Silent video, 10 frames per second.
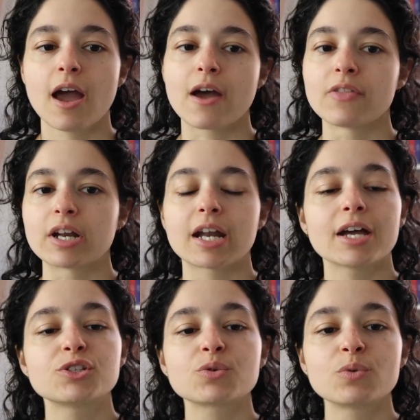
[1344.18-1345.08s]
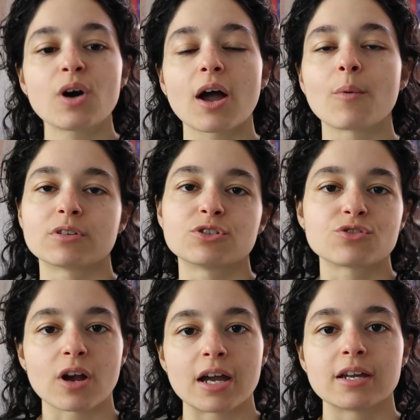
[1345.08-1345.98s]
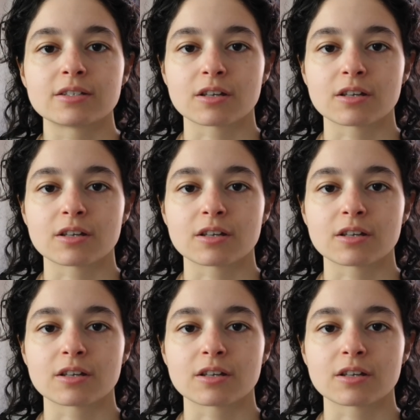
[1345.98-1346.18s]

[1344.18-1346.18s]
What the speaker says: And then in high school, I wanted to try